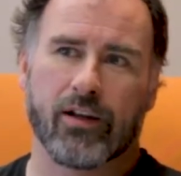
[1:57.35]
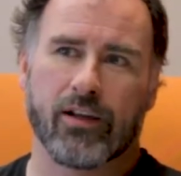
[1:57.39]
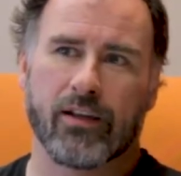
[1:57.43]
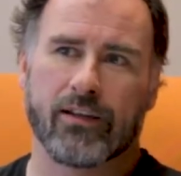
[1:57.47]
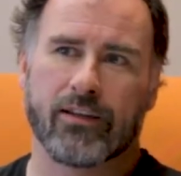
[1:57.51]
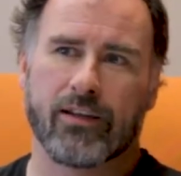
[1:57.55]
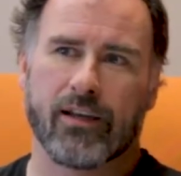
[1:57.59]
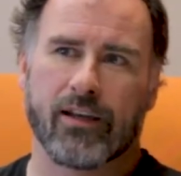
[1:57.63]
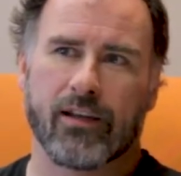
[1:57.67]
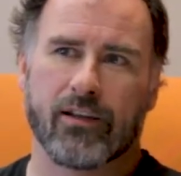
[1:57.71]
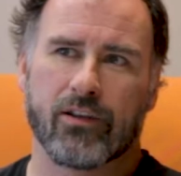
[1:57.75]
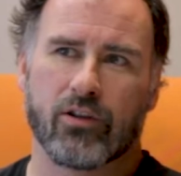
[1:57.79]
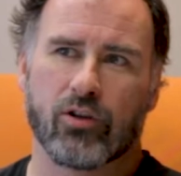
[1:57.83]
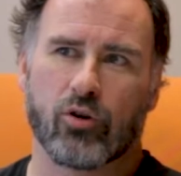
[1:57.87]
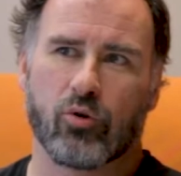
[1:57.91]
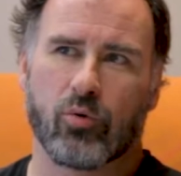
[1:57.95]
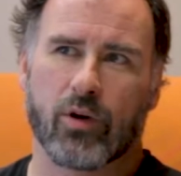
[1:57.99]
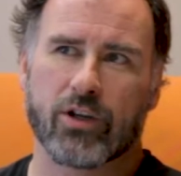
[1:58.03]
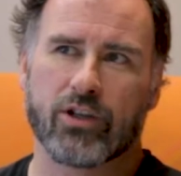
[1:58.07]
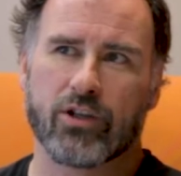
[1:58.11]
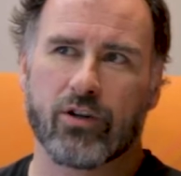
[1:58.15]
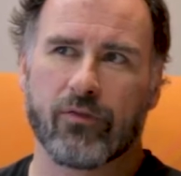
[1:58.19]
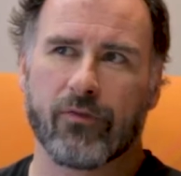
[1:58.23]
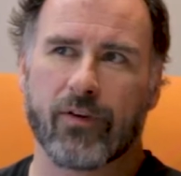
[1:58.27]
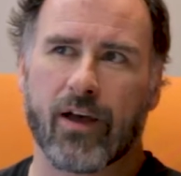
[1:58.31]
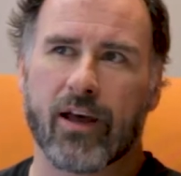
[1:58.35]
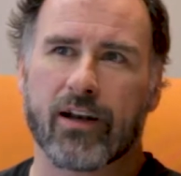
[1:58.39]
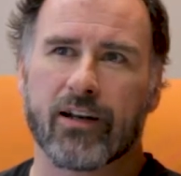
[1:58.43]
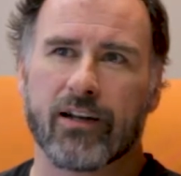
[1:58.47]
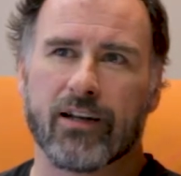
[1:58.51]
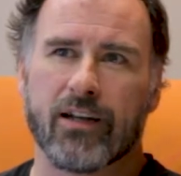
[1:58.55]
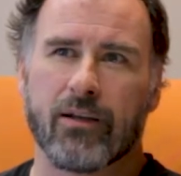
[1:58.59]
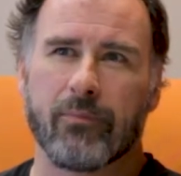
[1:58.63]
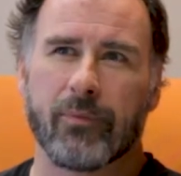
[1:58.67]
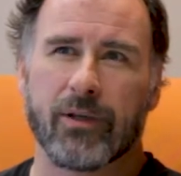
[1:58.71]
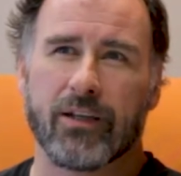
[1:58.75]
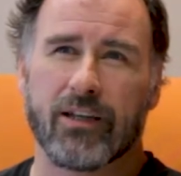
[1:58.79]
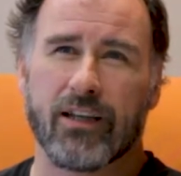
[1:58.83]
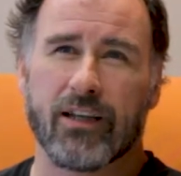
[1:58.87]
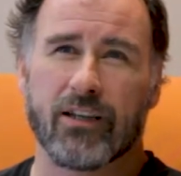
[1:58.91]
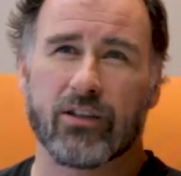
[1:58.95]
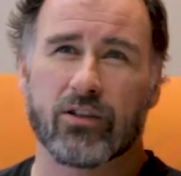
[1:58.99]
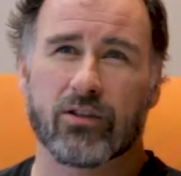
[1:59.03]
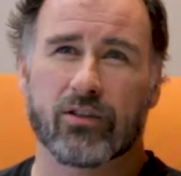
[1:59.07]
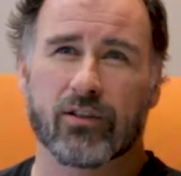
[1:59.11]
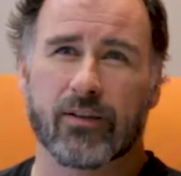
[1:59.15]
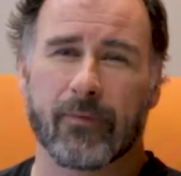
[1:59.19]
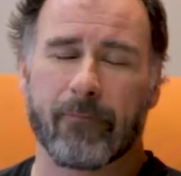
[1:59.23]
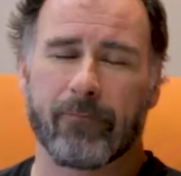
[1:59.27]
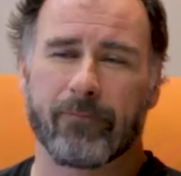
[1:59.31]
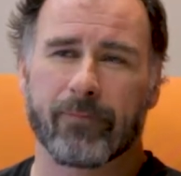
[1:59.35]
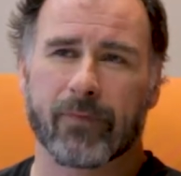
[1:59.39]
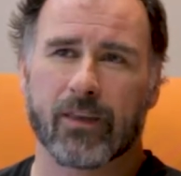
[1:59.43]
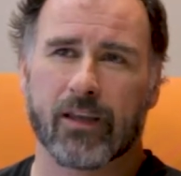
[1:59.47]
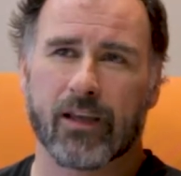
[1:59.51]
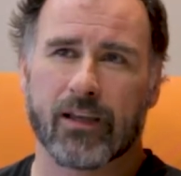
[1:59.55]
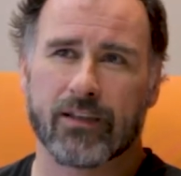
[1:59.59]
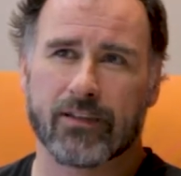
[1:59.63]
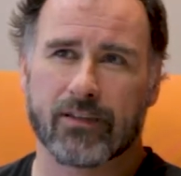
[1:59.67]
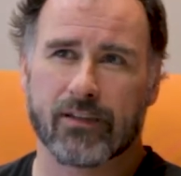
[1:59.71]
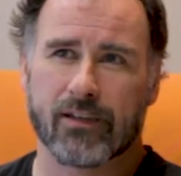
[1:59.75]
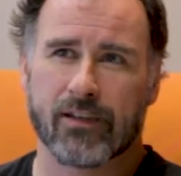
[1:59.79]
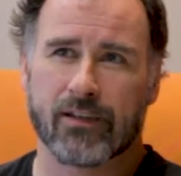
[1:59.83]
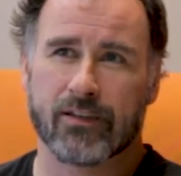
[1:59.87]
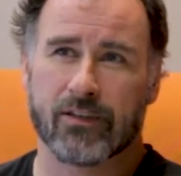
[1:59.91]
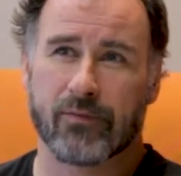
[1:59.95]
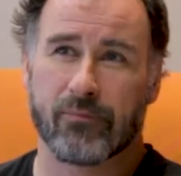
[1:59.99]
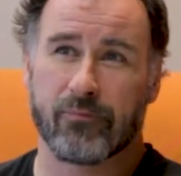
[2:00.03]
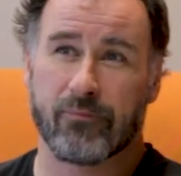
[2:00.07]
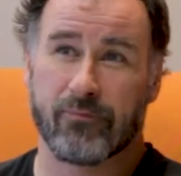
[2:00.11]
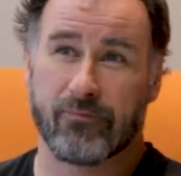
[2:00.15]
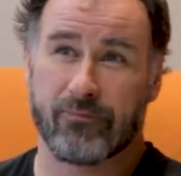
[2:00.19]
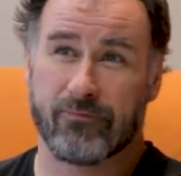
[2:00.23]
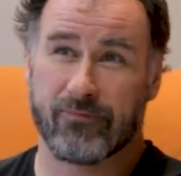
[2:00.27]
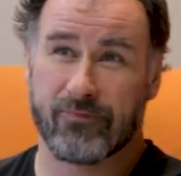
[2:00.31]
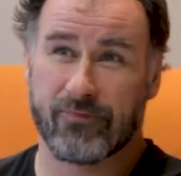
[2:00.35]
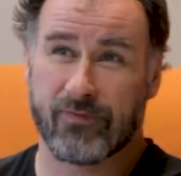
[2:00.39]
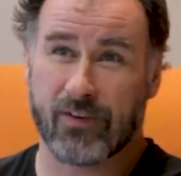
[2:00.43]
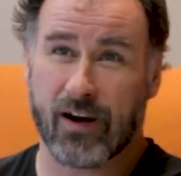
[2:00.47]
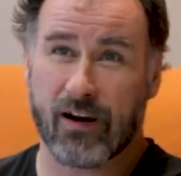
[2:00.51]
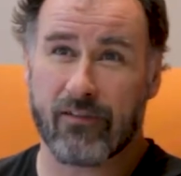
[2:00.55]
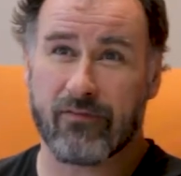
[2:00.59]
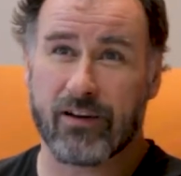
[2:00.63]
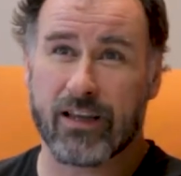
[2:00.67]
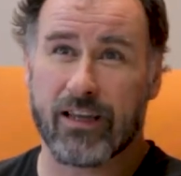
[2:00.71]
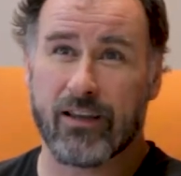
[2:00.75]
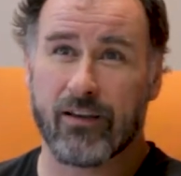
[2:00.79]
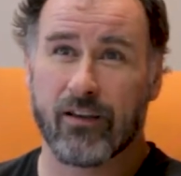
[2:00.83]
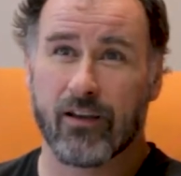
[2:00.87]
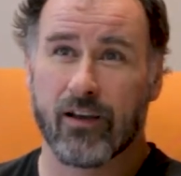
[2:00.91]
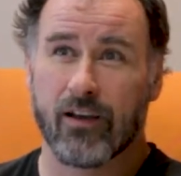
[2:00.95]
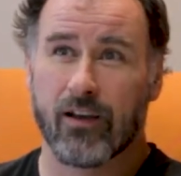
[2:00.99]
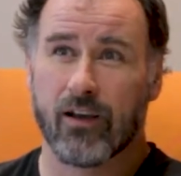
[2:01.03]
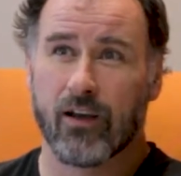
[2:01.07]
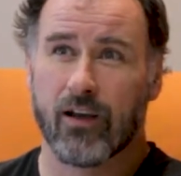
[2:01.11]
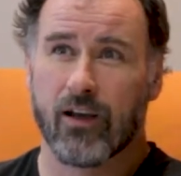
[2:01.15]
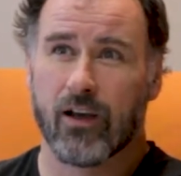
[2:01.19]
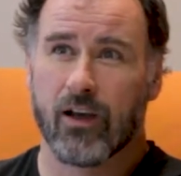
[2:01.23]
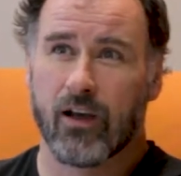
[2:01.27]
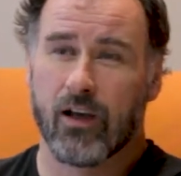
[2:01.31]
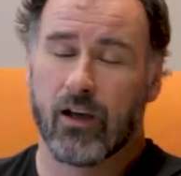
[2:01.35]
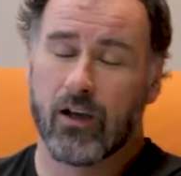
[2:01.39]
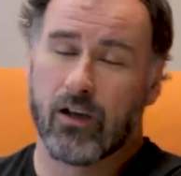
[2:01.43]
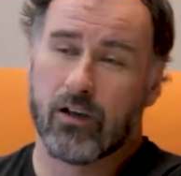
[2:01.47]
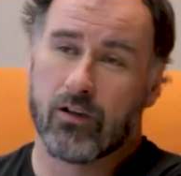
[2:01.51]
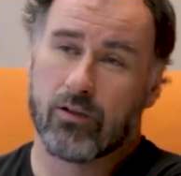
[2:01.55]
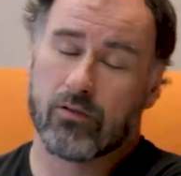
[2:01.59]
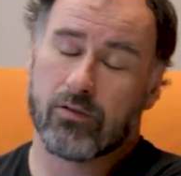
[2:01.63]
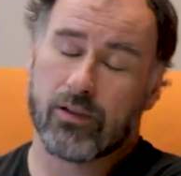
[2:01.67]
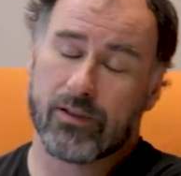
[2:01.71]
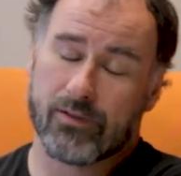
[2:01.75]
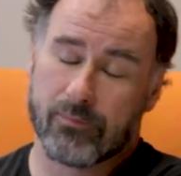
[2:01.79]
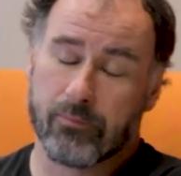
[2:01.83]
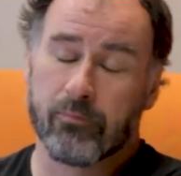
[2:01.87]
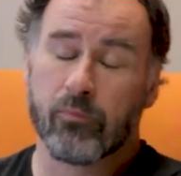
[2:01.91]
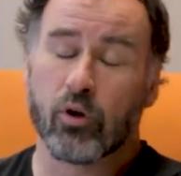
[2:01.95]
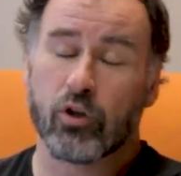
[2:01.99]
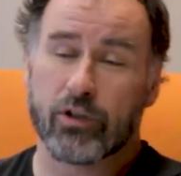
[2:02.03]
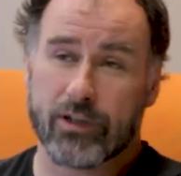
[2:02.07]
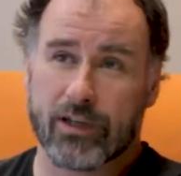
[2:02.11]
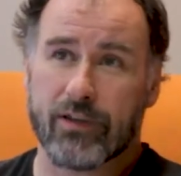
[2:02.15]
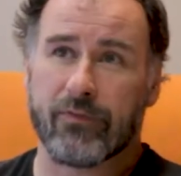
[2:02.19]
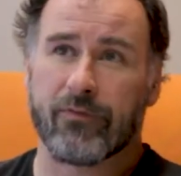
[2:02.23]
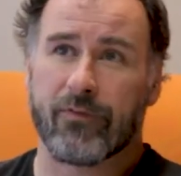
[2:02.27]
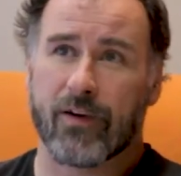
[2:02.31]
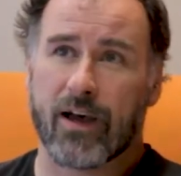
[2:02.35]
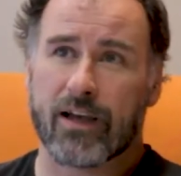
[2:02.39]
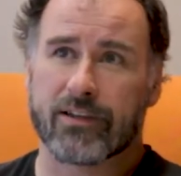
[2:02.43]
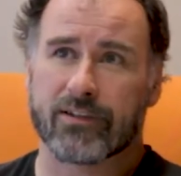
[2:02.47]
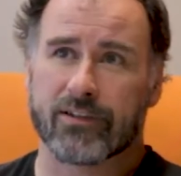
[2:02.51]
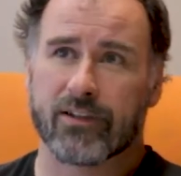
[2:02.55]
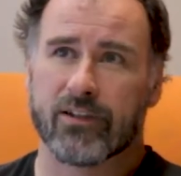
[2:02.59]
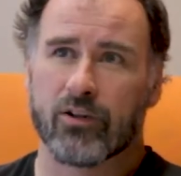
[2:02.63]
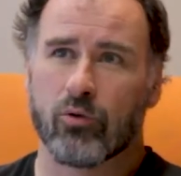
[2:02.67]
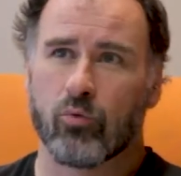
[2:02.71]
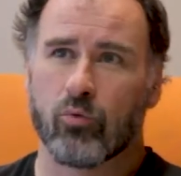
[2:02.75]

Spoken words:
The question of anonymity is a very multifaceted